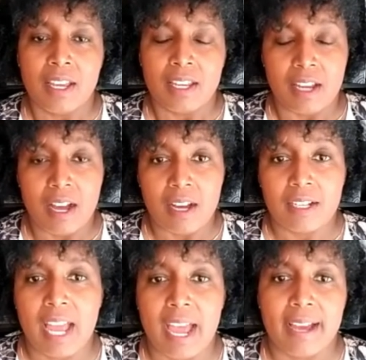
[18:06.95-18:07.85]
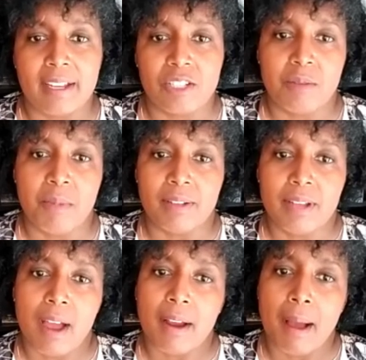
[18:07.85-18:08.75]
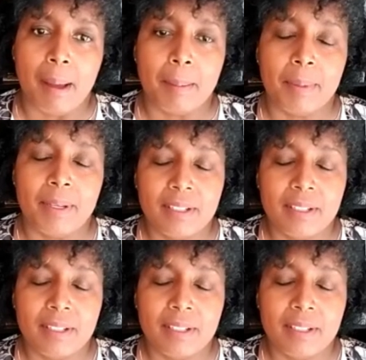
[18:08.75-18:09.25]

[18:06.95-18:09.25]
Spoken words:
young@gmail.com.